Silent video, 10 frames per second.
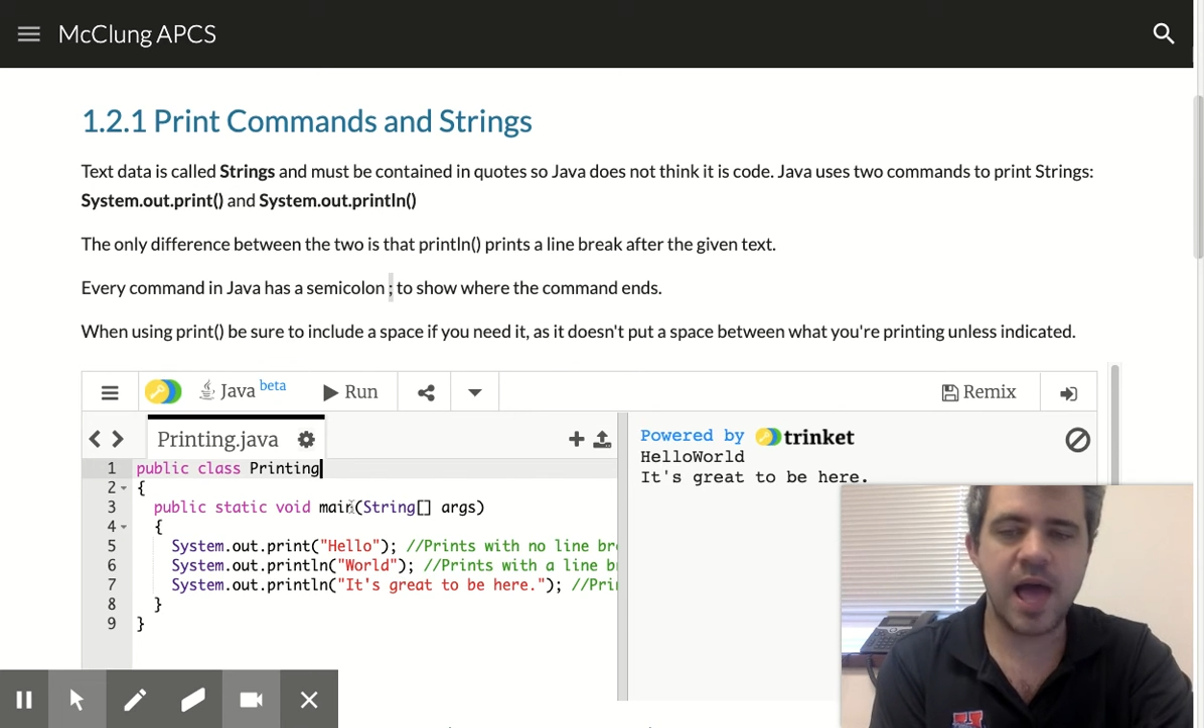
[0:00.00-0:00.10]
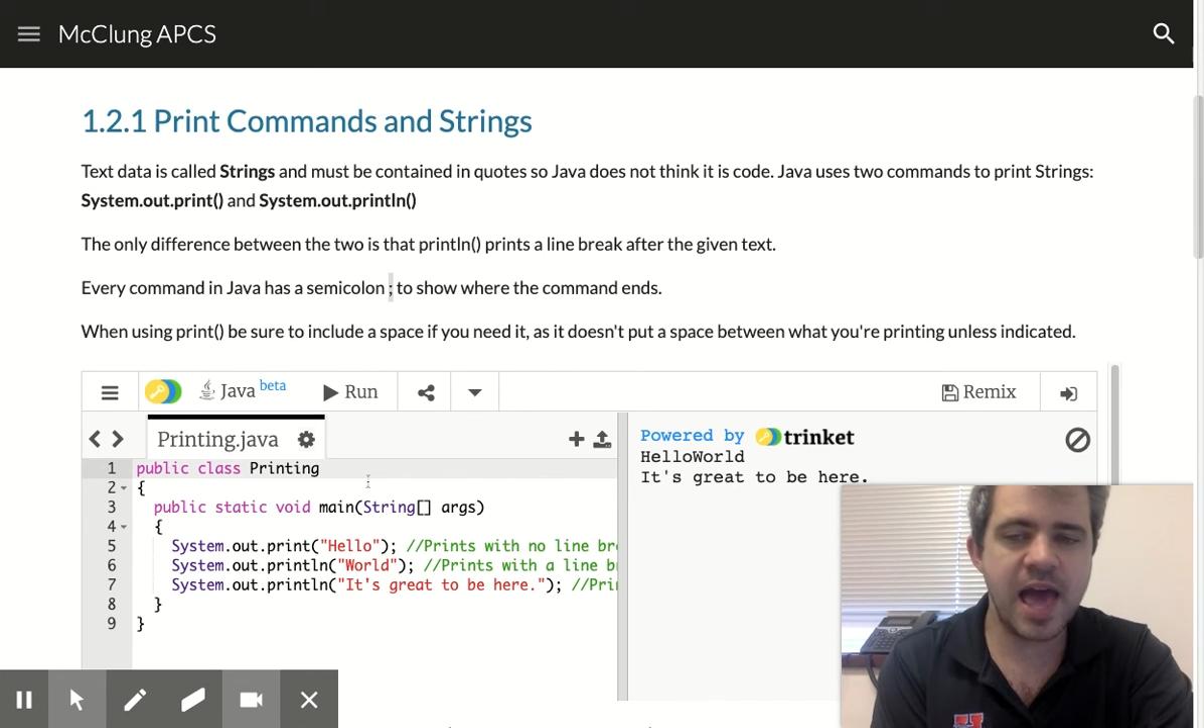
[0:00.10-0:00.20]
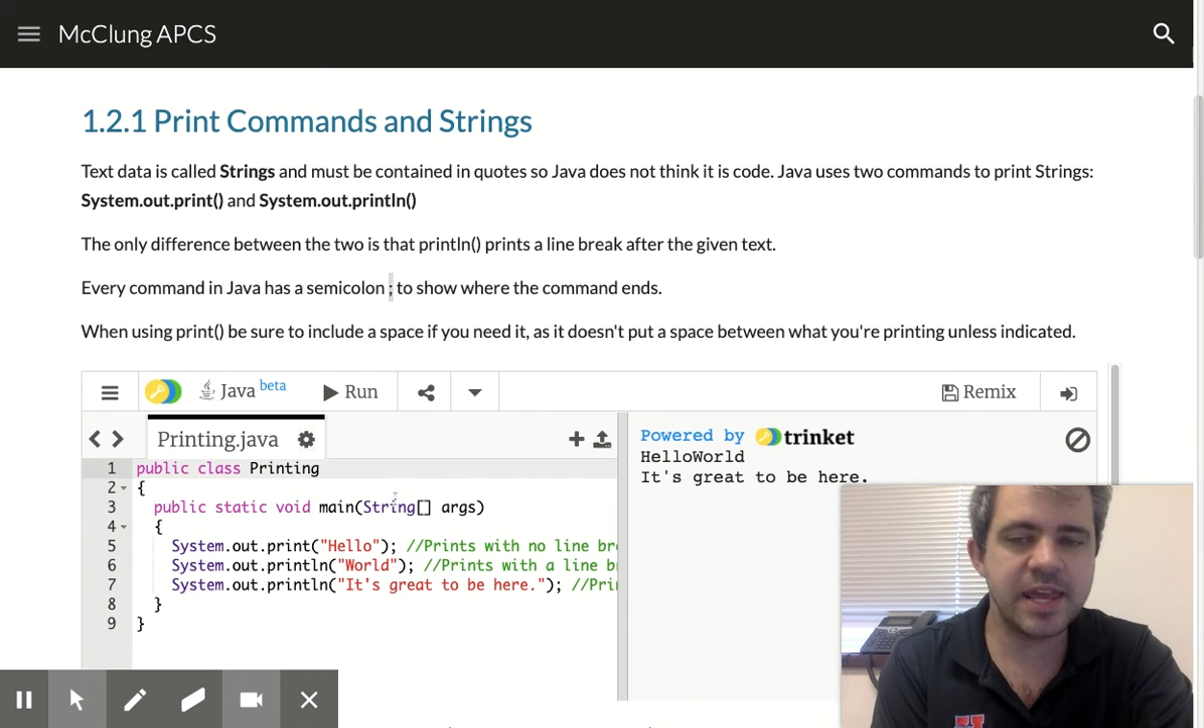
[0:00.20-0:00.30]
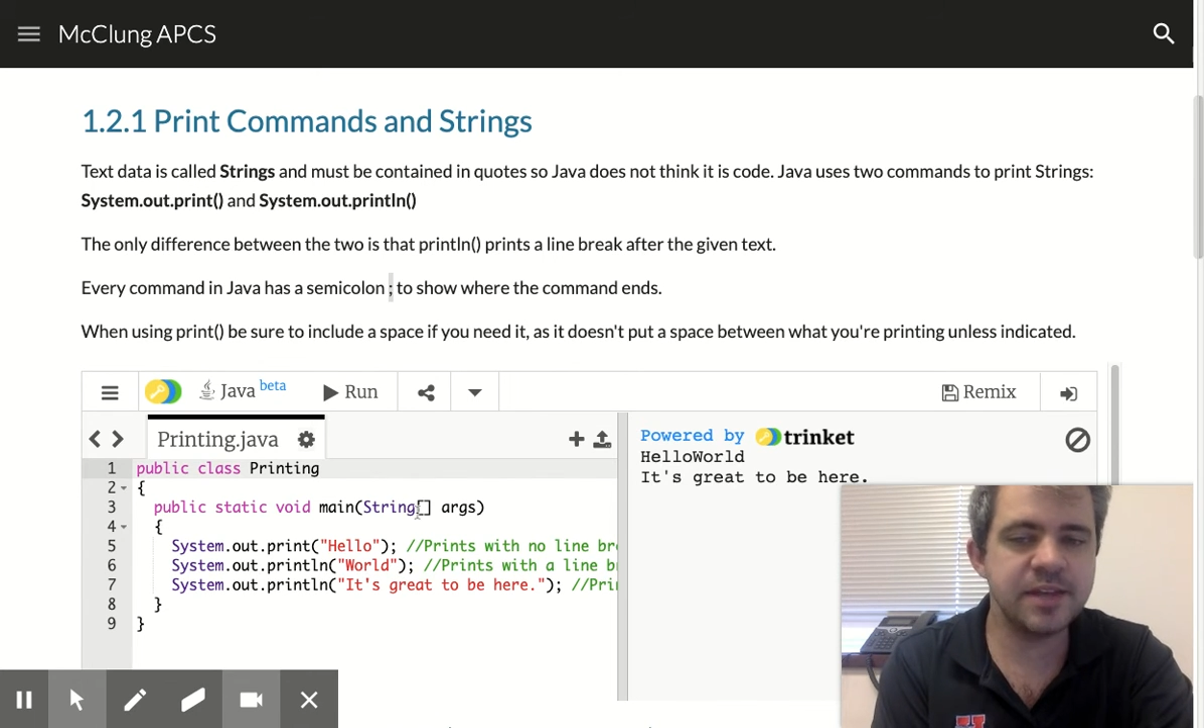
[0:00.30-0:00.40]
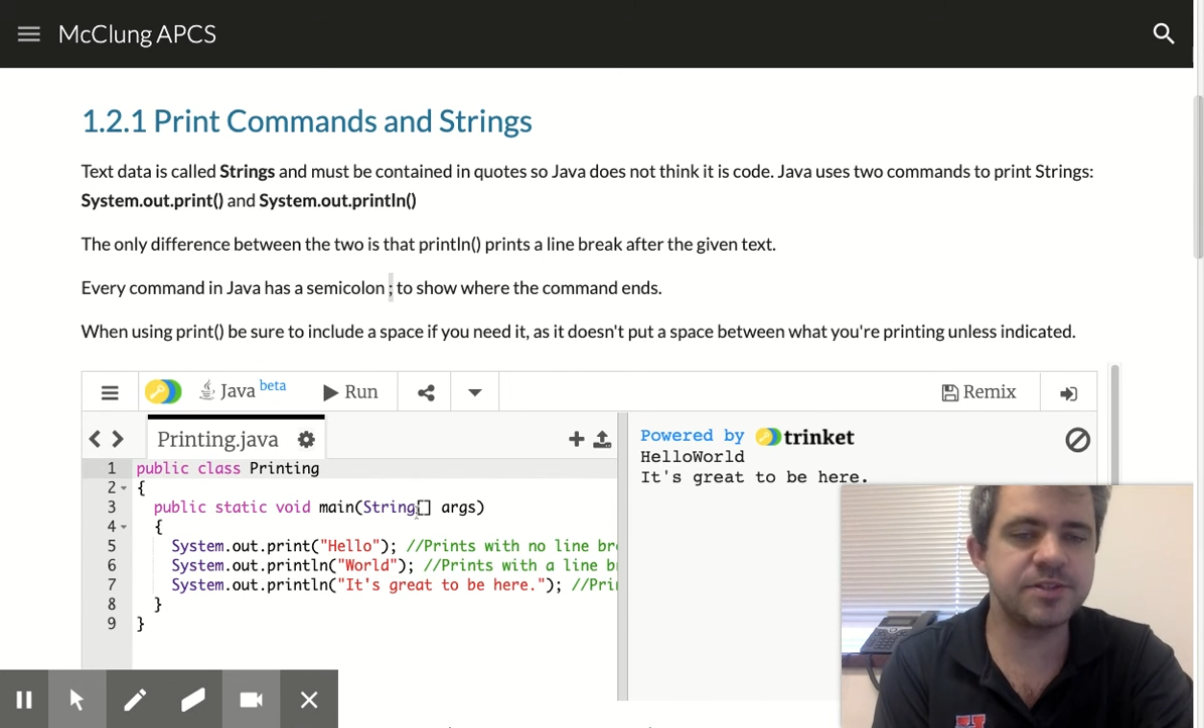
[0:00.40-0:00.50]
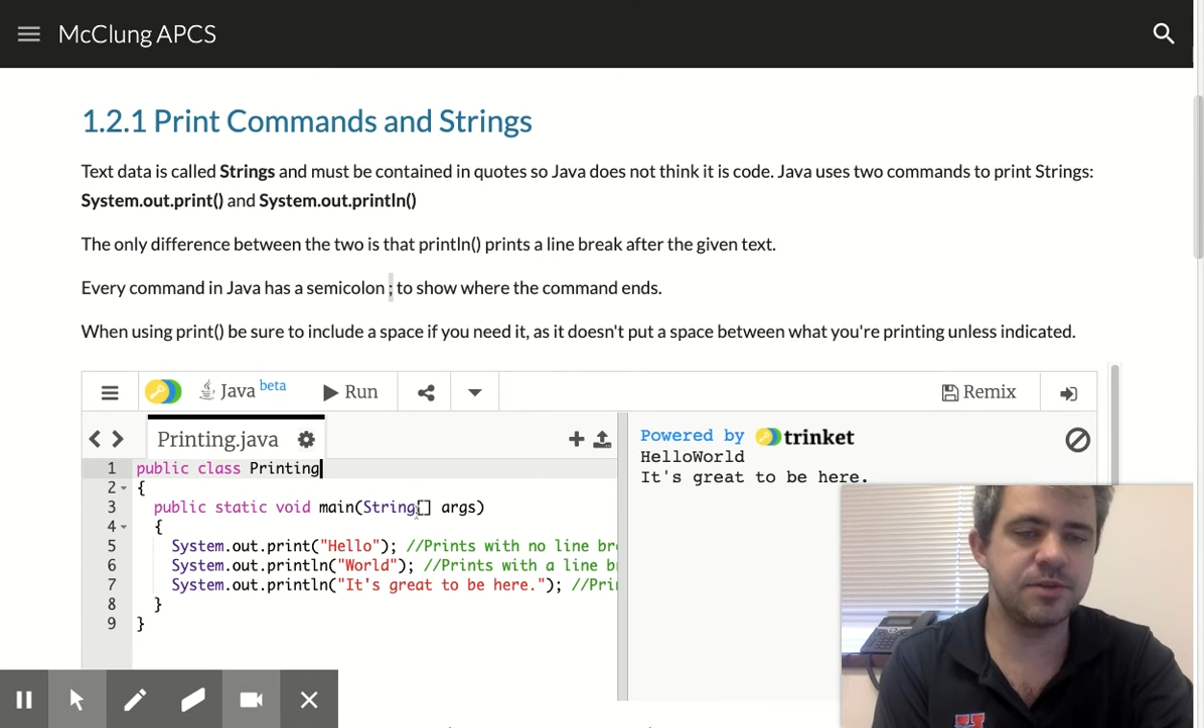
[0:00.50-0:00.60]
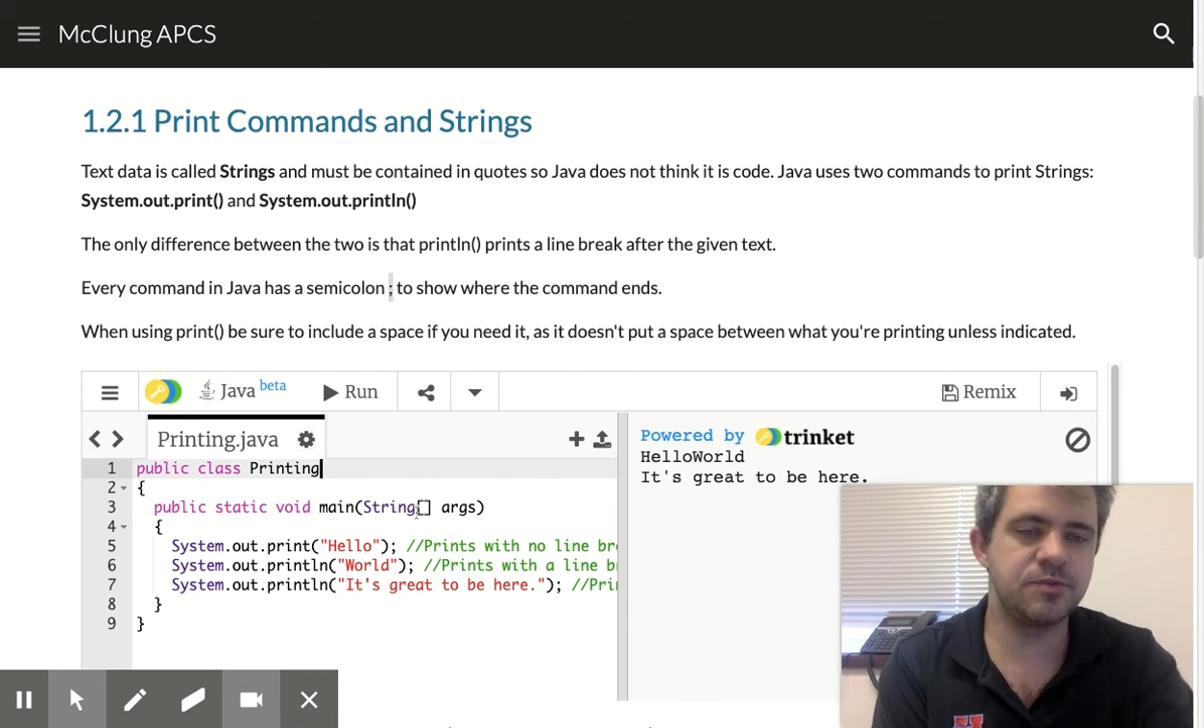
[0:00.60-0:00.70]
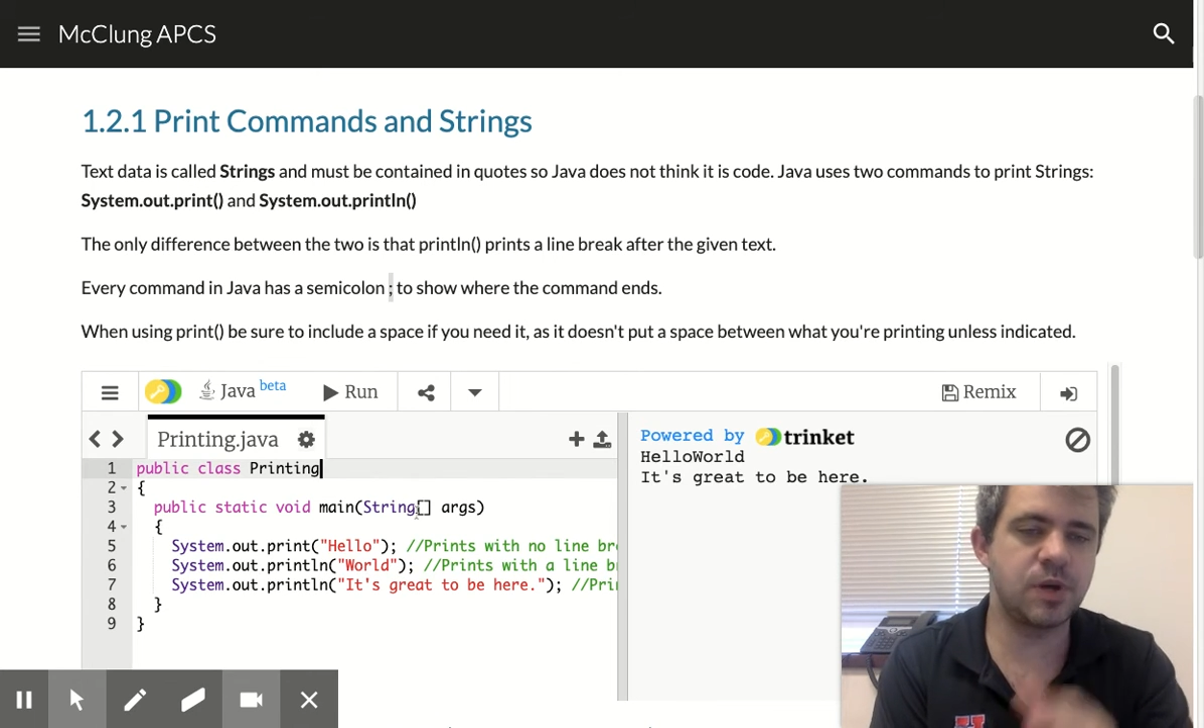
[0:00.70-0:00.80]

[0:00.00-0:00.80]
headings